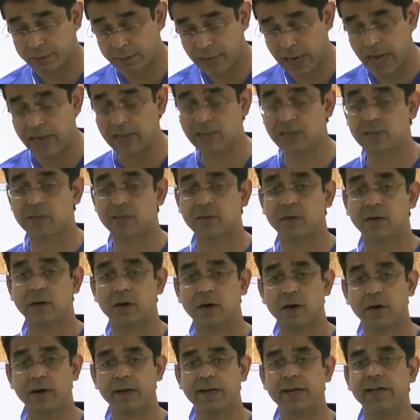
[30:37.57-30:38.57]
get
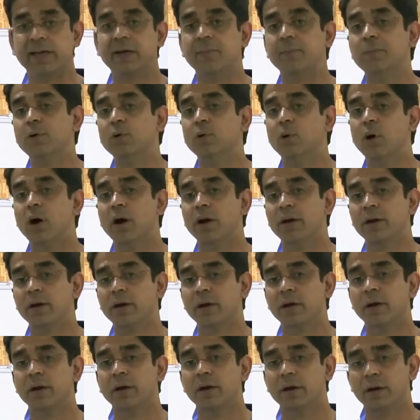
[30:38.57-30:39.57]
an AWR
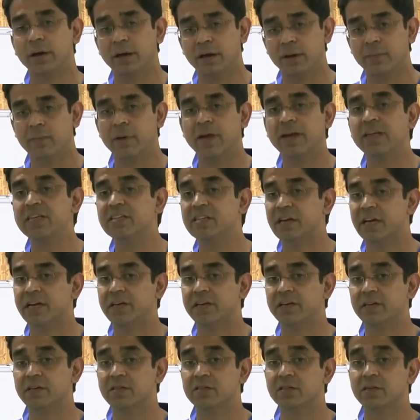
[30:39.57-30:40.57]
in many
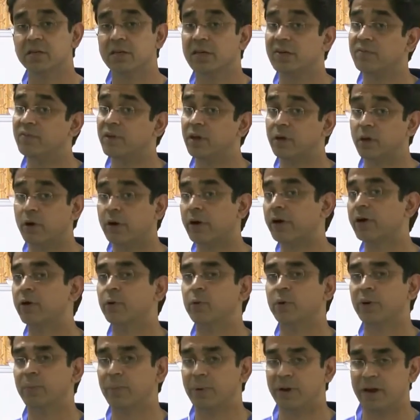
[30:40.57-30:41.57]
centers if they're not
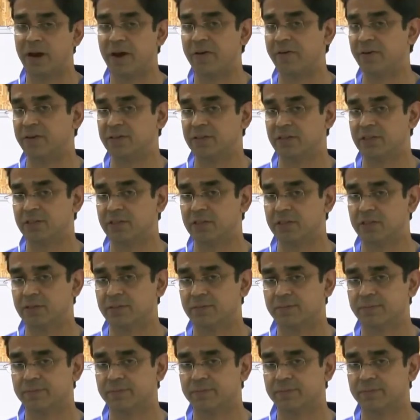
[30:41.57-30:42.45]
undergoing bariatric surgery.